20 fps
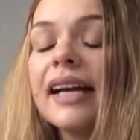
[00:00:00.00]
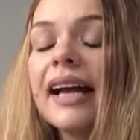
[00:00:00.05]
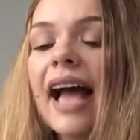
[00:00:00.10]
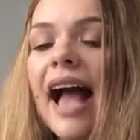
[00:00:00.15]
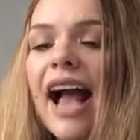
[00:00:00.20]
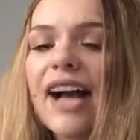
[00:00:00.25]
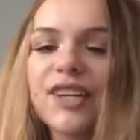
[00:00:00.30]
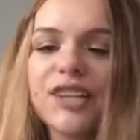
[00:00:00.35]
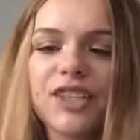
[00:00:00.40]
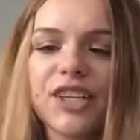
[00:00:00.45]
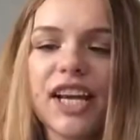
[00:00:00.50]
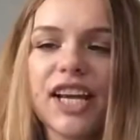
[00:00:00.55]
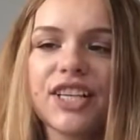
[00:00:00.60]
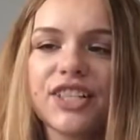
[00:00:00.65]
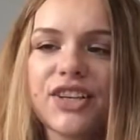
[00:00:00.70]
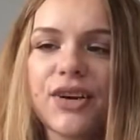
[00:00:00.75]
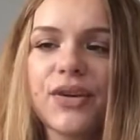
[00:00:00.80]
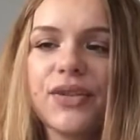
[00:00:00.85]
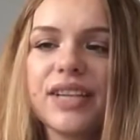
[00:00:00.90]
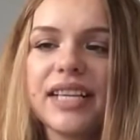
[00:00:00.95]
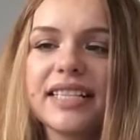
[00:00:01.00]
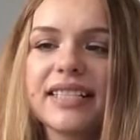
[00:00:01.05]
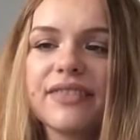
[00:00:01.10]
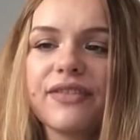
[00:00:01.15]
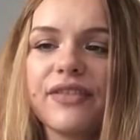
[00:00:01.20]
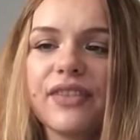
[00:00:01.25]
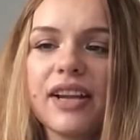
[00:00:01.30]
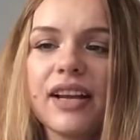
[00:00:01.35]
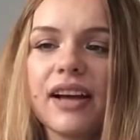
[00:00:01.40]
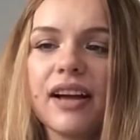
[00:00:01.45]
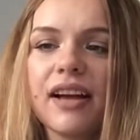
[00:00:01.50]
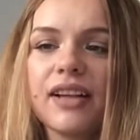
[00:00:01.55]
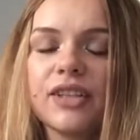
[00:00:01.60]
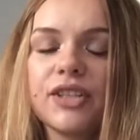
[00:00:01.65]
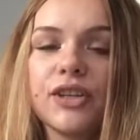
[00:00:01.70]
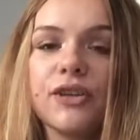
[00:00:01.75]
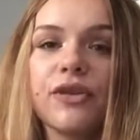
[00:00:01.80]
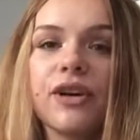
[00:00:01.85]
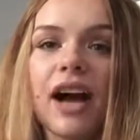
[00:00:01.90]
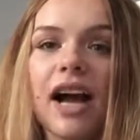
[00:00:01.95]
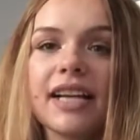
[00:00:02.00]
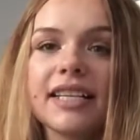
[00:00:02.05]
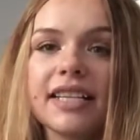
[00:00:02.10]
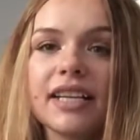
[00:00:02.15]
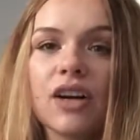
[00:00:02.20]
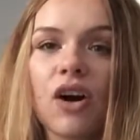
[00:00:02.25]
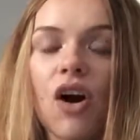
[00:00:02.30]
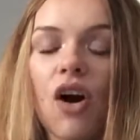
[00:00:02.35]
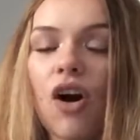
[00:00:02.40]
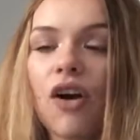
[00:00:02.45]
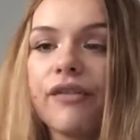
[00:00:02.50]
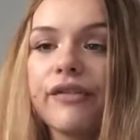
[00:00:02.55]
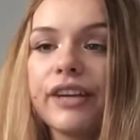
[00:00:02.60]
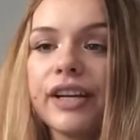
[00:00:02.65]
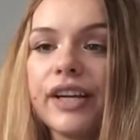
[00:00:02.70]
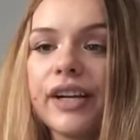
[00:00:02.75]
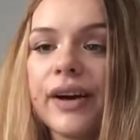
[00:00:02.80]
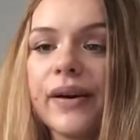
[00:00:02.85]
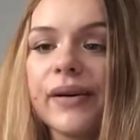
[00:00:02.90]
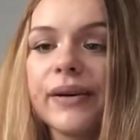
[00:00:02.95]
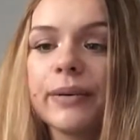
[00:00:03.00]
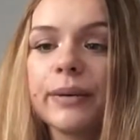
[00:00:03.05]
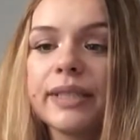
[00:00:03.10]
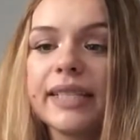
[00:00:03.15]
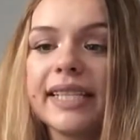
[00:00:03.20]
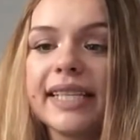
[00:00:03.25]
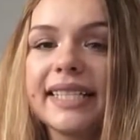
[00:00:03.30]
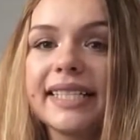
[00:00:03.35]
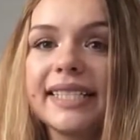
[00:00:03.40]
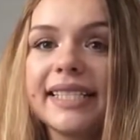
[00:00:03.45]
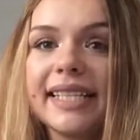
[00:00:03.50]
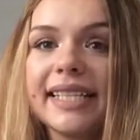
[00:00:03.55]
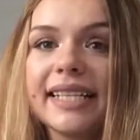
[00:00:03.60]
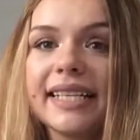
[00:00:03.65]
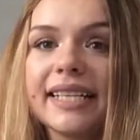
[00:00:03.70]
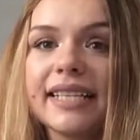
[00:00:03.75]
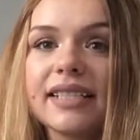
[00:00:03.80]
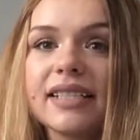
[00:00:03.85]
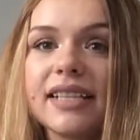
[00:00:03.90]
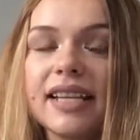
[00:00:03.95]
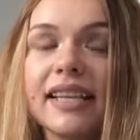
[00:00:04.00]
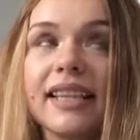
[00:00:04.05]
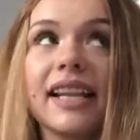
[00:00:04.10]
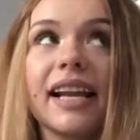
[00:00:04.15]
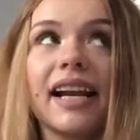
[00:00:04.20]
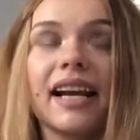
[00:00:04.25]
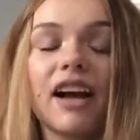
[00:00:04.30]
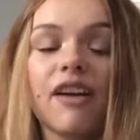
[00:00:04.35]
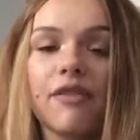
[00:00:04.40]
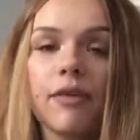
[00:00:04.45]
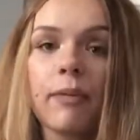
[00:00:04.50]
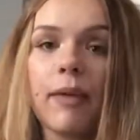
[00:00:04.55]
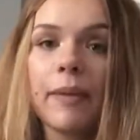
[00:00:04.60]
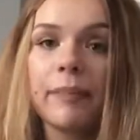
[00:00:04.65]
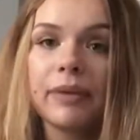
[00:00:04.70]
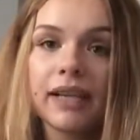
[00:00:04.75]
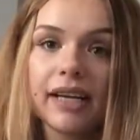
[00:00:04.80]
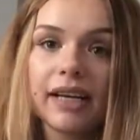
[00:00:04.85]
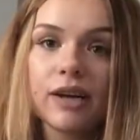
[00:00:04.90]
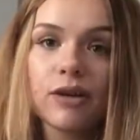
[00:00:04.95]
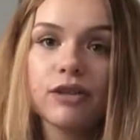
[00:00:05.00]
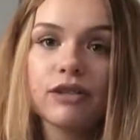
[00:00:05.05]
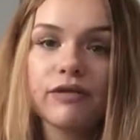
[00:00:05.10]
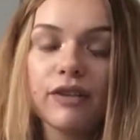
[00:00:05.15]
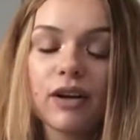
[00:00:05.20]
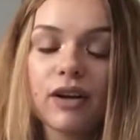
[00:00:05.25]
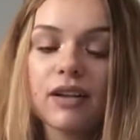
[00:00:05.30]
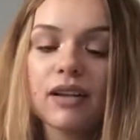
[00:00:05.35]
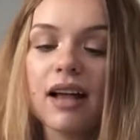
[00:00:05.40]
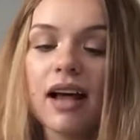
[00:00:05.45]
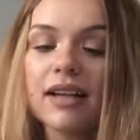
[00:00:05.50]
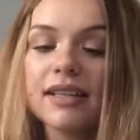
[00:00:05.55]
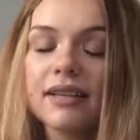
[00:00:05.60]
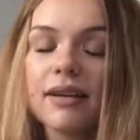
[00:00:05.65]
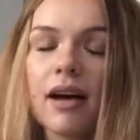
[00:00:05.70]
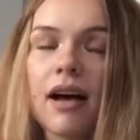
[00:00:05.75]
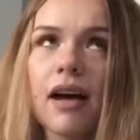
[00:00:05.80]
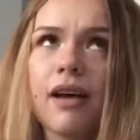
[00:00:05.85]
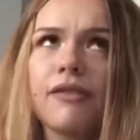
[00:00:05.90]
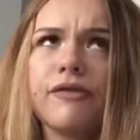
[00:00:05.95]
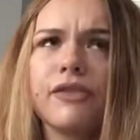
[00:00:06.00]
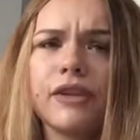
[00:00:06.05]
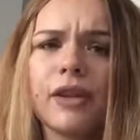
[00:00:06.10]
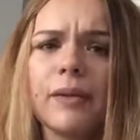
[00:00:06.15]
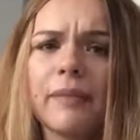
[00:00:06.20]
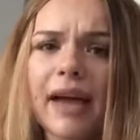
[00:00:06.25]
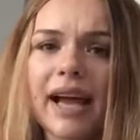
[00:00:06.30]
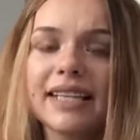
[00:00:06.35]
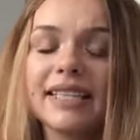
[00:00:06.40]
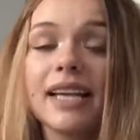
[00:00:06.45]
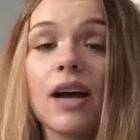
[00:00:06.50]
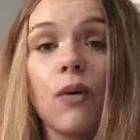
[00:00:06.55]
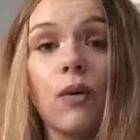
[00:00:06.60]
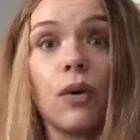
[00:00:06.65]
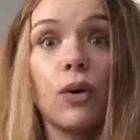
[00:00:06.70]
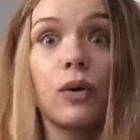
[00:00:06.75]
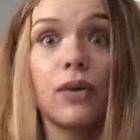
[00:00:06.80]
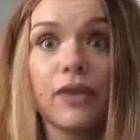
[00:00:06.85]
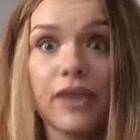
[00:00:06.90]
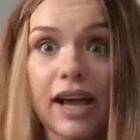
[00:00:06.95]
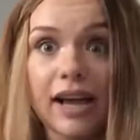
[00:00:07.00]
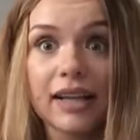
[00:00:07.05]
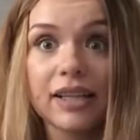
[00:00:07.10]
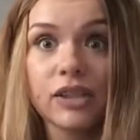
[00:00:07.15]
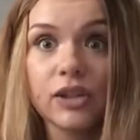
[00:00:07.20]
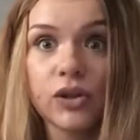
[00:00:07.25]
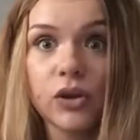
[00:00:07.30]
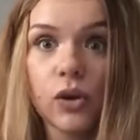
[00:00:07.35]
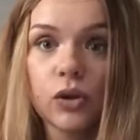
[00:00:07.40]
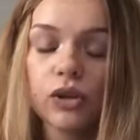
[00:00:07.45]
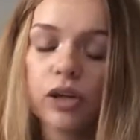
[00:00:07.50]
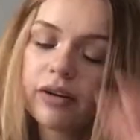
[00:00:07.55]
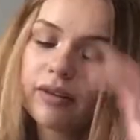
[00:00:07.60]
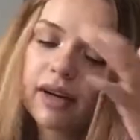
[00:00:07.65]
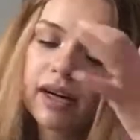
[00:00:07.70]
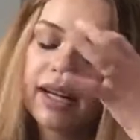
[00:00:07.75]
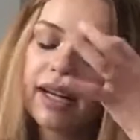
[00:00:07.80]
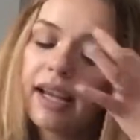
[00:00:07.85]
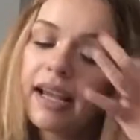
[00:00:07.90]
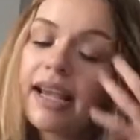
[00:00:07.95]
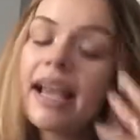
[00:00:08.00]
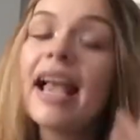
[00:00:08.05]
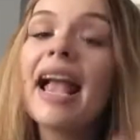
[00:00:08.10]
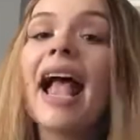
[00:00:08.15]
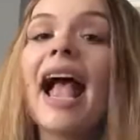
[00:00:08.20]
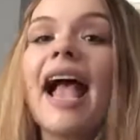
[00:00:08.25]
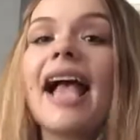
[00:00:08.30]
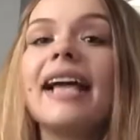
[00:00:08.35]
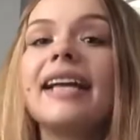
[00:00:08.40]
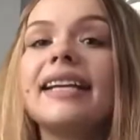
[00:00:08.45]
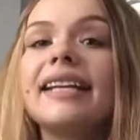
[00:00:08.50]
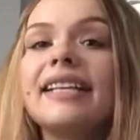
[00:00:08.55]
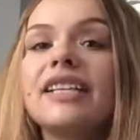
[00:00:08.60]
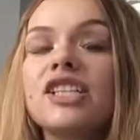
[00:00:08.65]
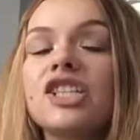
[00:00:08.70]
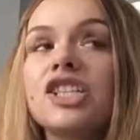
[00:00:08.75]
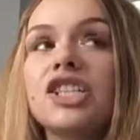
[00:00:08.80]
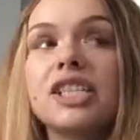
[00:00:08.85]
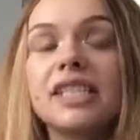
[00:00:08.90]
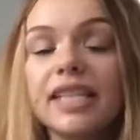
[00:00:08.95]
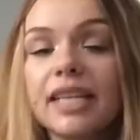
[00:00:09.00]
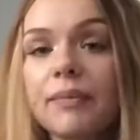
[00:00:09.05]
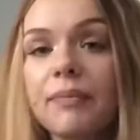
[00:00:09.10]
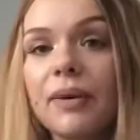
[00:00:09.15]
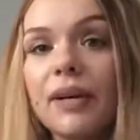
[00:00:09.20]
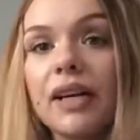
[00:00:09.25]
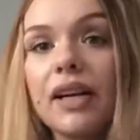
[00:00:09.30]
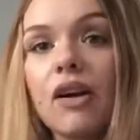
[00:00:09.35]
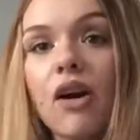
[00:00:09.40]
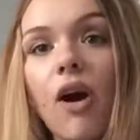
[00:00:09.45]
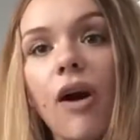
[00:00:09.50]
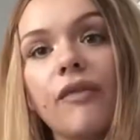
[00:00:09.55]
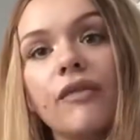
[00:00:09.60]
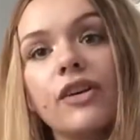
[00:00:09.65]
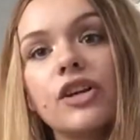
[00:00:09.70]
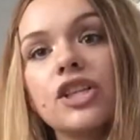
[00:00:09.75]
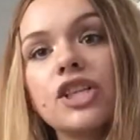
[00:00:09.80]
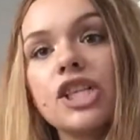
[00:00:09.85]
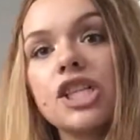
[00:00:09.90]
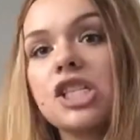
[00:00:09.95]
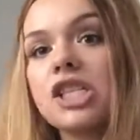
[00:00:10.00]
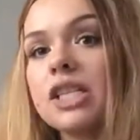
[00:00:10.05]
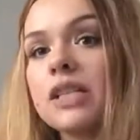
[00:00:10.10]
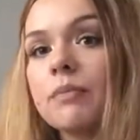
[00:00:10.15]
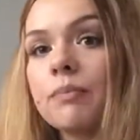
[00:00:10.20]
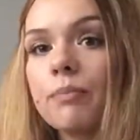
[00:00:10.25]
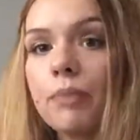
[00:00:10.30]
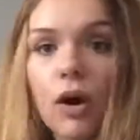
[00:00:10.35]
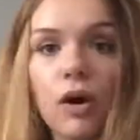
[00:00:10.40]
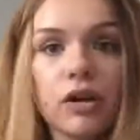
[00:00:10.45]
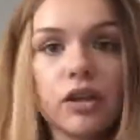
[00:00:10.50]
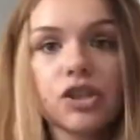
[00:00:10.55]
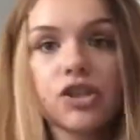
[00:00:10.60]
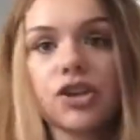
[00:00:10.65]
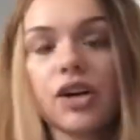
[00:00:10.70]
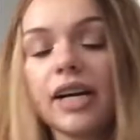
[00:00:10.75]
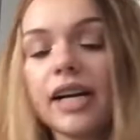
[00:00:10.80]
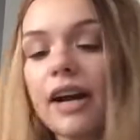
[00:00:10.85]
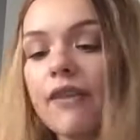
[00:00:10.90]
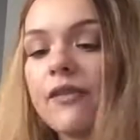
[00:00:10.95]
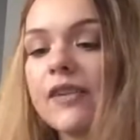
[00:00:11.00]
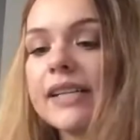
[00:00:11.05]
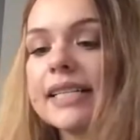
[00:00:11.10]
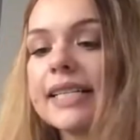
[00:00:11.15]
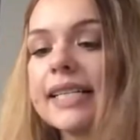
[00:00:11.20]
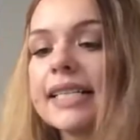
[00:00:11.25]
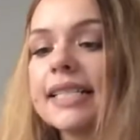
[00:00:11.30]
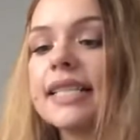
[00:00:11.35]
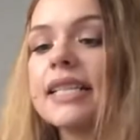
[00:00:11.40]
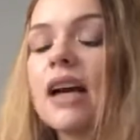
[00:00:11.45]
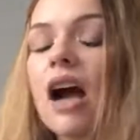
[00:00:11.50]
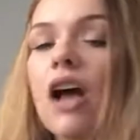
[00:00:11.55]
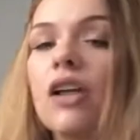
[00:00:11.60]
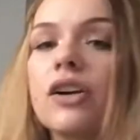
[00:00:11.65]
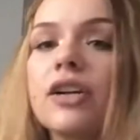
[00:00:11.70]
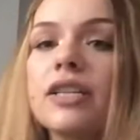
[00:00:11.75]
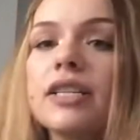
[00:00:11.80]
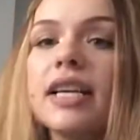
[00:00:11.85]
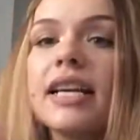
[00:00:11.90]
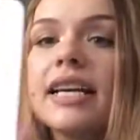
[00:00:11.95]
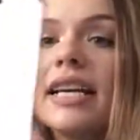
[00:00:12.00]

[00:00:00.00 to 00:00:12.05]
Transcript: Actually, I showed this to you guys in a haul video. It was the Adidas thing that I got from my Play-Doh's fill a bag sale. Well, that it sold already. And she didn't put an offer. She just bought it straight out for $60.